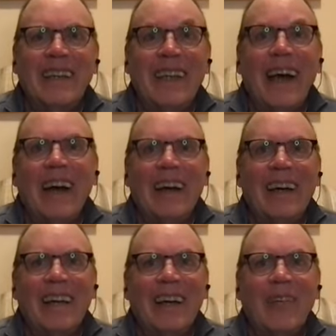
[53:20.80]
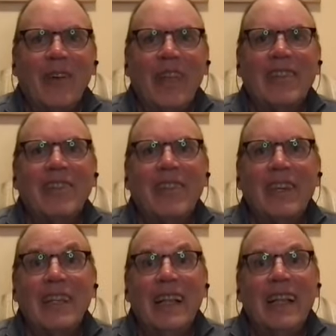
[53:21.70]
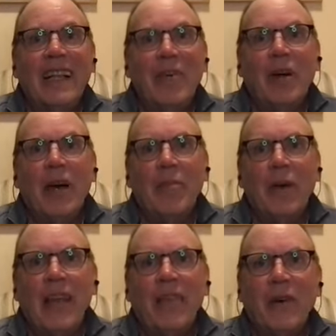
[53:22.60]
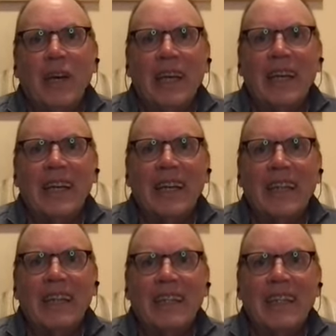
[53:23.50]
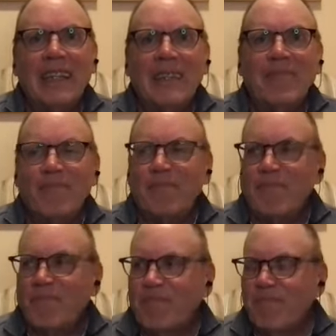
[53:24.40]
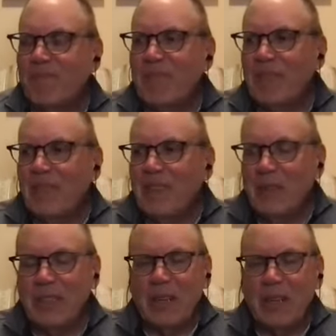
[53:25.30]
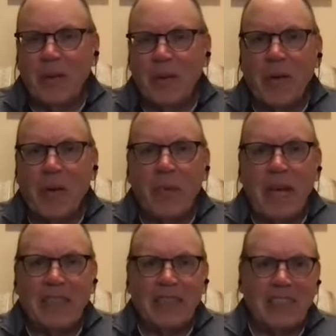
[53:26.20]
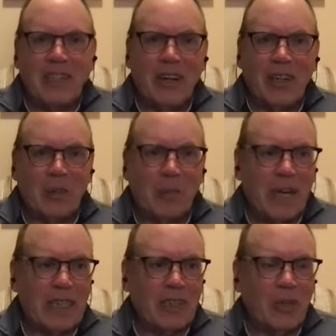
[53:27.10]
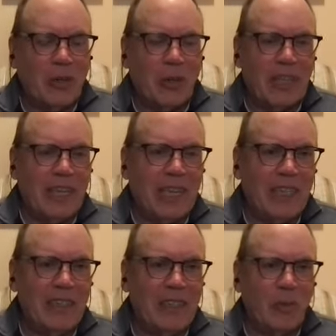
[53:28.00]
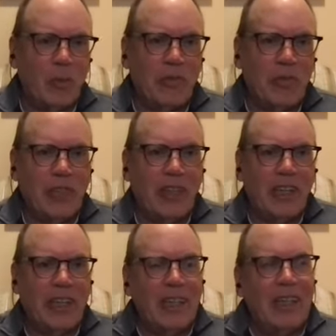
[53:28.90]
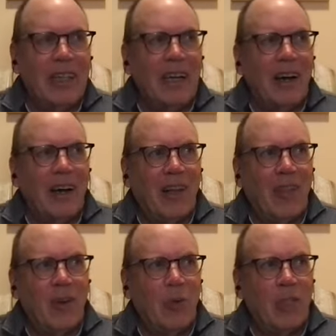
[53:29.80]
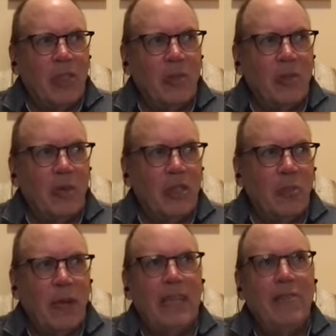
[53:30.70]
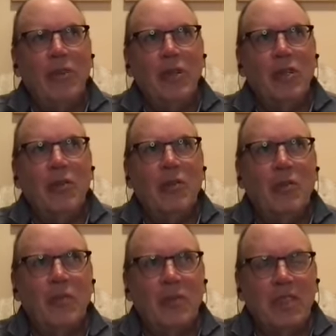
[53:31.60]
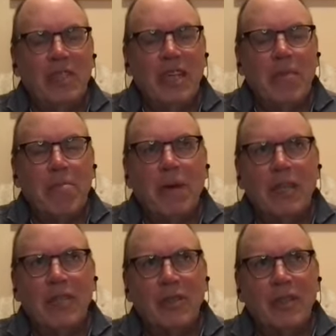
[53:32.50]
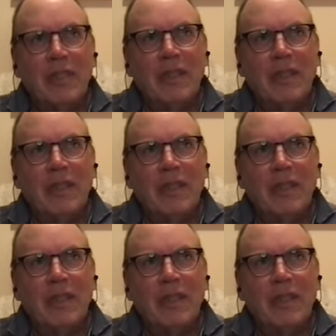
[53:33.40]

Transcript: Yeah. Yeah. Well, that's the thing. Well, and by the way, like, there was a a magazine article back in the early 80s that revealed that although when you when you paid for your TM mantra